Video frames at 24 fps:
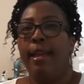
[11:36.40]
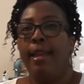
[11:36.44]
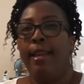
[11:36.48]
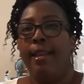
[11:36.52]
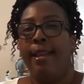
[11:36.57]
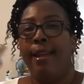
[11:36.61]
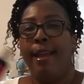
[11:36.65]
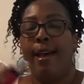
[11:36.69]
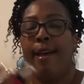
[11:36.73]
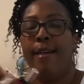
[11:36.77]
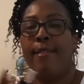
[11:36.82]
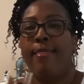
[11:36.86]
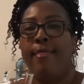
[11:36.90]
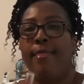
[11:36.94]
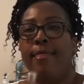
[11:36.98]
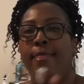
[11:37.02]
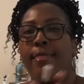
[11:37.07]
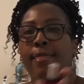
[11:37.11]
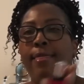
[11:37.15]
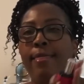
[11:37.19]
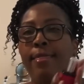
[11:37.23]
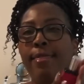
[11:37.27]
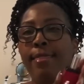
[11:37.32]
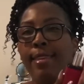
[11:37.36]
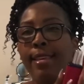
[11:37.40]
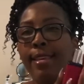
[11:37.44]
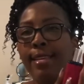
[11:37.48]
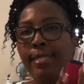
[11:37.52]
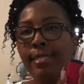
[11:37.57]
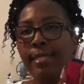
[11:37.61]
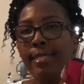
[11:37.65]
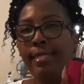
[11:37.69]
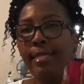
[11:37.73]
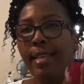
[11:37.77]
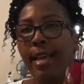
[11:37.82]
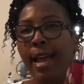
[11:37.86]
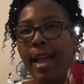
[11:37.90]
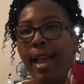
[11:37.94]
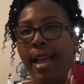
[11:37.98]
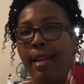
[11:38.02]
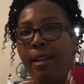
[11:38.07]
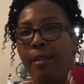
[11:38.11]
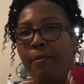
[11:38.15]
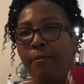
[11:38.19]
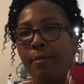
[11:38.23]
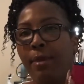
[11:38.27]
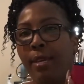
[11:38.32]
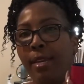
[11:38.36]
Now, this
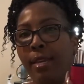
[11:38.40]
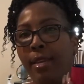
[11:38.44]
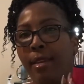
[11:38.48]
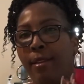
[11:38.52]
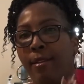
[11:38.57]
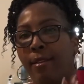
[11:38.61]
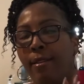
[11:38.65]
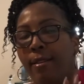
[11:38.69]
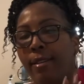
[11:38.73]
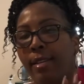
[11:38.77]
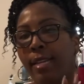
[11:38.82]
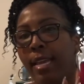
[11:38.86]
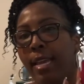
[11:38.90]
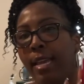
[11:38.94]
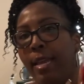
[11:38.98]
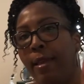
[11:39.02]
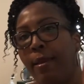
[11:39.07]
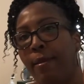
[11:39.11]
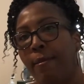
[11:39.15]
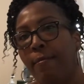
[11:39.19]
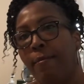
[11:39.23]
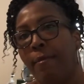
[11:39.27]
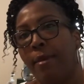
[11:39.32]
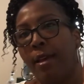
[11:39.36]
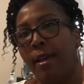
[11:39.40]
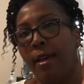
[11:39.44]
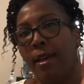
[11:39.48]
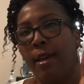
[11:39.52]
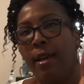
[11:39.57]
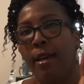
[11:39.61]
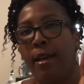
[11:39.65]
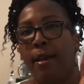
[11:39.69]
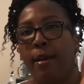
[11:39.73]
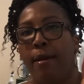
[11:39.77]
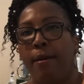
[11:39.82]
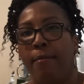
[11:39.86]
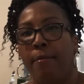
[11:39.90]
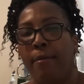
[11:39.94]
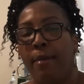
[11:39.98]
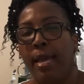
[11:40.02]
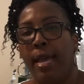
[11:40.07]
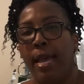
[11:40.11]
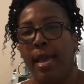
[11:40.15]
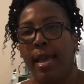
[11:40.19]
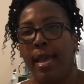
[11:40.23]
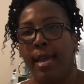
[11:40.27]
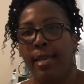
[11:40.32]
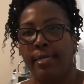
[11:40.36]
item here came
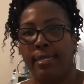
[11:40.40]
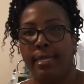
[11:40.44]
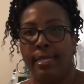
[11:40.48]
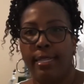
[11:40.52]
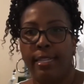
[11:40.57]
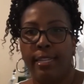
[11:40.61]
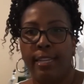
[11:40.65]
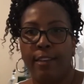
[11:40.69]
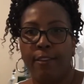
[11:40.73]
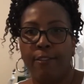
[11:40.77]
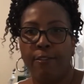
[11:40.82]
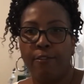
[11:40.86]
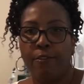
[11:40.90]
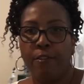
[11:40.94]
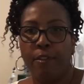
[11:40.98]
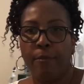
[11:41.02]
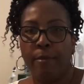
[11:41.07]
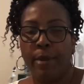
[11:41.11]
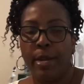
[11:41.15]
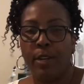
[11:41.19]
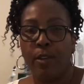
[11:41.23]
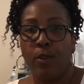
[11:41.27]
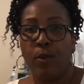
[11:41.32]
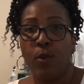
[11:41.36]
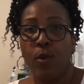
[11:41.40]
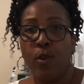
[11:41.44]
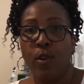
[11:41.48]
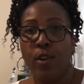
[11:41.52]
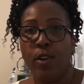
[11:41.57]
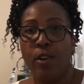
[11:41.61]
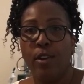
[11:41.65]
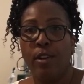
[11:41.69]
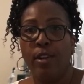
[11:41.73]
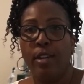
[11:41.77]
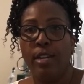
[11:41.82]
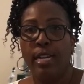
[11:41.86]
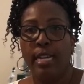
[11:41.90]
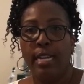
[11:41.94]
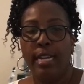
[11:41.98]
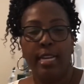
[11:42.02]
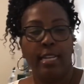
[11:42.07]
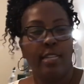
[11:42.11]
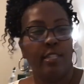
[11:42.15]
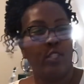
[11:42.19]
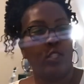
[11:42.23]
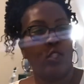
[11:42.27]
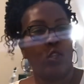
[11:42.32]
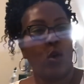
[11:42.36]
as a gift from my daughter.
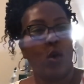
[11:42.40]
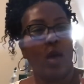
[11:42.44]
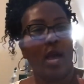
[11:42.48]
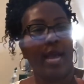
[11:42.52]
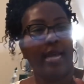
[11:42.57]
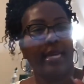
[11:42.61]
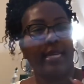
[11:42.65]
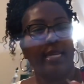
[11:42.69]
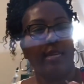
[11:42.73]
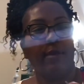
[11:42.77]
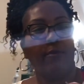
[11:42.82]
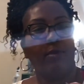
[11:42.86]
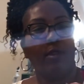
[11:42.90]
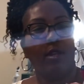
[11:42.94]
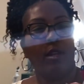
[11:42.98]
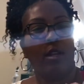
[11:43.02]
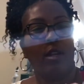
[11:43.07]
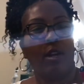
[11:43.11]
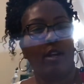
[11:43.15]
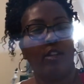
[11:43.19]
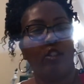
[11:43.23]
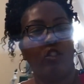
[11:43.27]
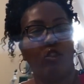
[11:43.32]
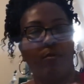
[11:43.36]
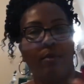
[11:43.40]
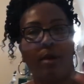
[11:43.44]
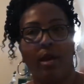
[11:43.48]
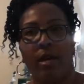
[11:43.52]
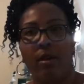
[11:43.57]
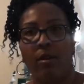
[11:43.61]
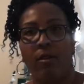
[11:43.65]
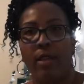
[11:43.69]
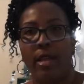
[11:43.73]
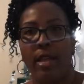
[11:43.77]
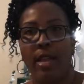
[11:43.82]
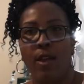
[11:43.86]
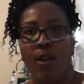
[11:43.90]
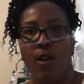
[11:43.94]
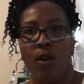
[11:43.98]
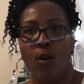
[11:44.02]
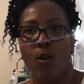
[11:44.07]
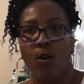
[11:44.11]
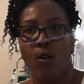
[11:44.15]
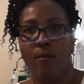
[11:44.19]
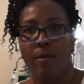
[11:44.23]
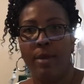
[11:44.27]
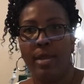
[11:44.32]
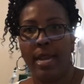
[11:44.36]
So I keep the larger bottle at
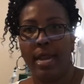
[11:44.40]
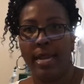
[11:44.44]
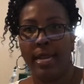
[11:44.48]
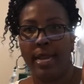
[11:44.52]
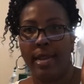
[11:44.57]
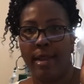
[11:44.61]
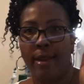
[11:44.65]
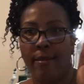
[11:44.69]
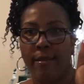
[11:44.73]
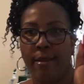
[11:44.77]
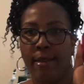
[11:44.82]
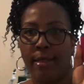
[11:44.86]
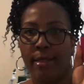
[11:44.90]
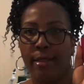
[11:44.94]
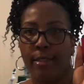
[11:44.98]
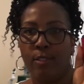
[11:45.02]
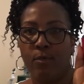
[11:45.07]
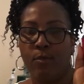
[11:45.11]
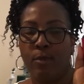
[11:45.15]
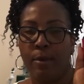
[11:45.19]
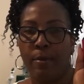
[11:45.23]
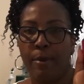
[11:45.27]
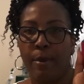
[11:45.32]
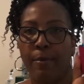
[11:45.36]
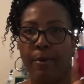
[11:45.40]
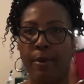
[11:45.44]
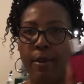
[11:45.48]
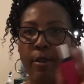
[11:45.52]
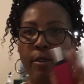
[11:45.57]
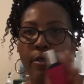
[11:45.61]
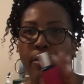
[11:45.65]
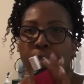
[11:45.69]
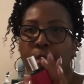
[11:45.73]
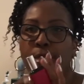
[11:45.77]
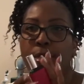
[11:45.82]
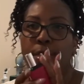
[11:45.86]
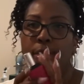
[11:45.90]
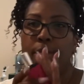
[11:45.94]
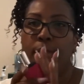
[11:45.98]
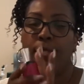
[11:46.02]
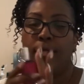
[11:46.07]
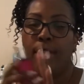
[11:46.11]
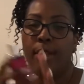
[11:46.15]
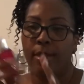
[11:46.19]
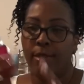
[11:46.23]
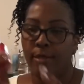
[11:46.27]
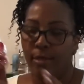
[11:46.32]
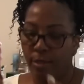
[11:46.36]
home, and I carry this one in my purse,
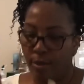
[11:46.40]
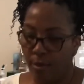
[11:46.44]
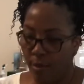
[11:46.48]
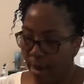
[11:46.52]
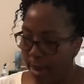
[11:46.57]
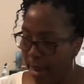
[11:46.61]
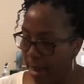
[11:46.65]
so I